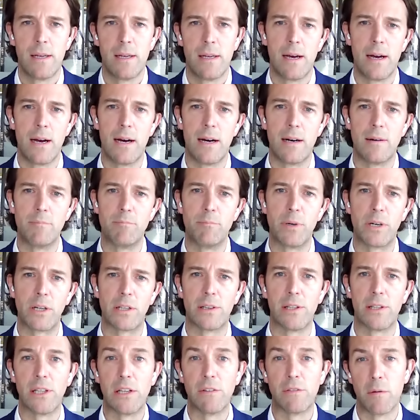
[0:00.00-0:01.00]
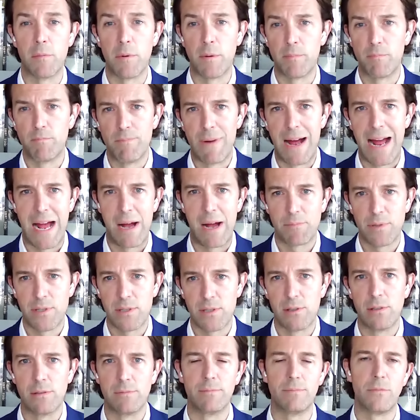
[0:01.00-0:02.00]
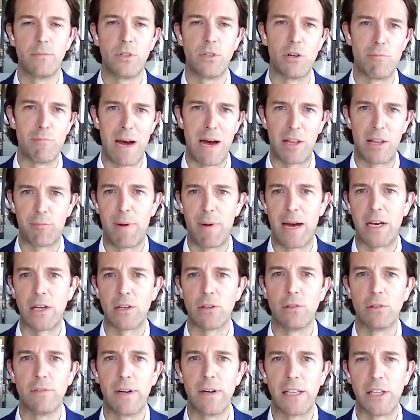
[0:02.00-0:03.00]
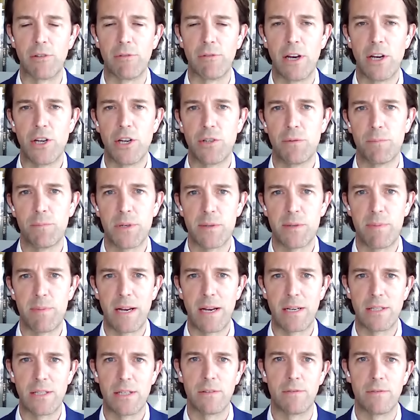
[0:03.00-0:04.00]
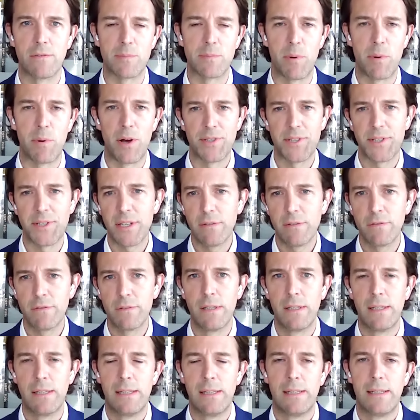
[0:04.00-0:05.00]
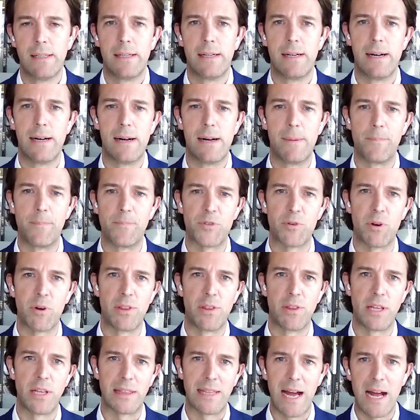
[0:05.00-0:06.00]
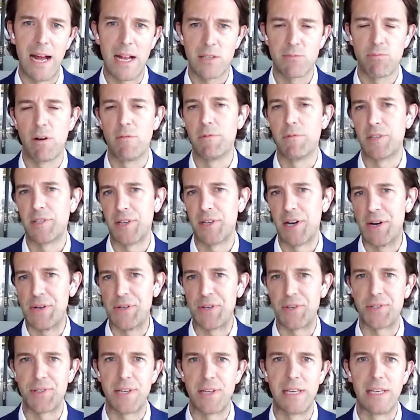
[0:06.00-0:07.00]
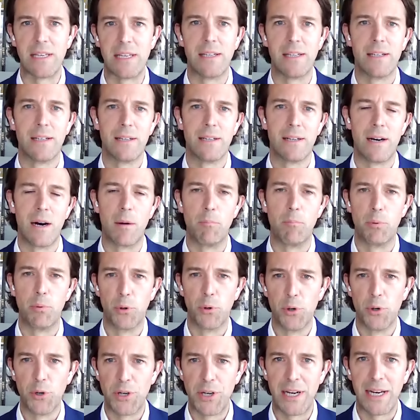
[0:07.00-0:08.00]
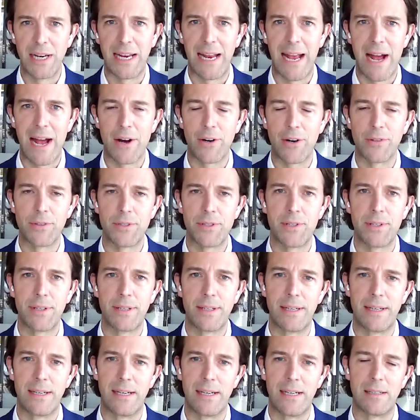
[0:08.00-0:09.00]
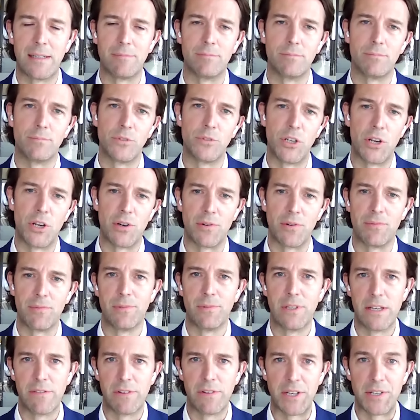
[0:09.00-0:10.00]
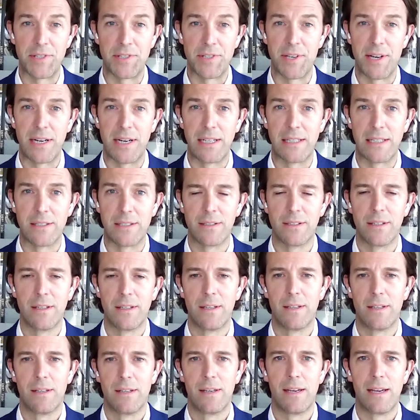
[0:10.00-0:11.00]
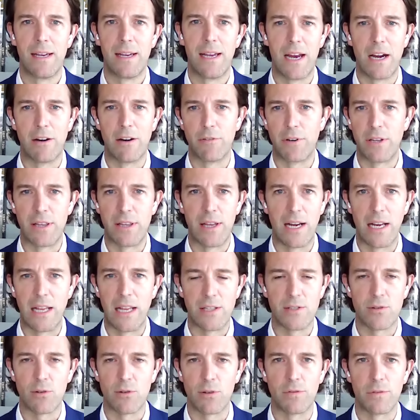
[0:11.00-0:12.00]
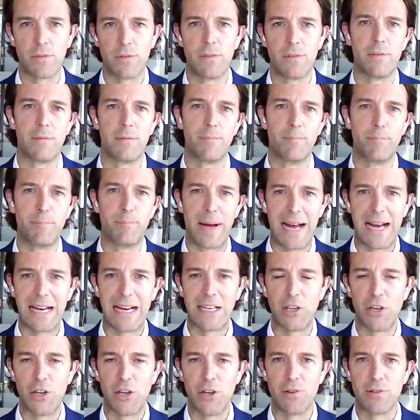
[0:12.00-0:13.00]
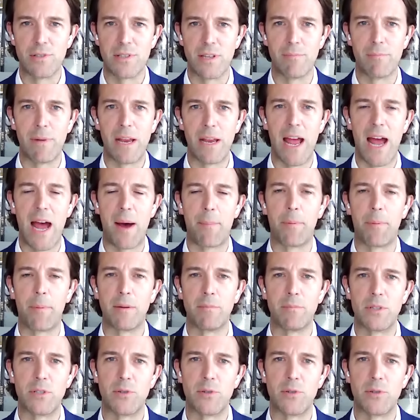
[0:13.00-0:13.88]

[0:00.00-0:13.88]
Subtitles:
but clearly from an absolute mathematical valuation perspective, it's positive. So I think that's when we start to see a broadening out, leaving aside any sort of bad news that may happen in